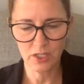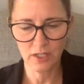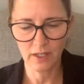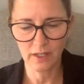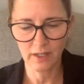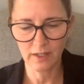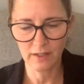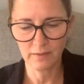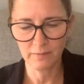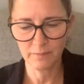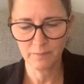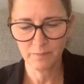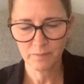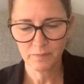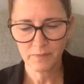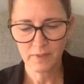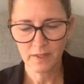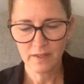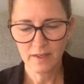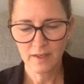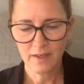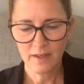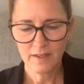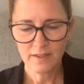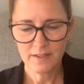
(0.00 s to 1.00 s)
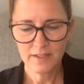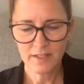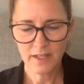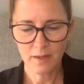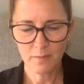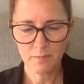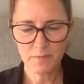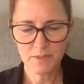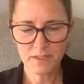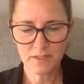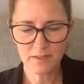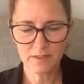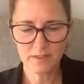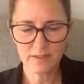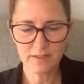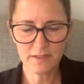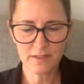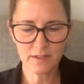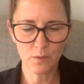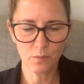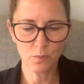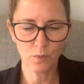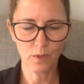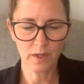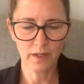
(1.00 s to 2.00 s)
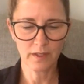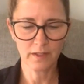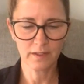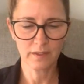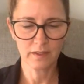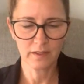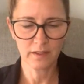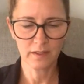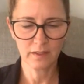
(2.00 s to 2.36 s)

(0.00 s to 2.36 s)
And Samson is the one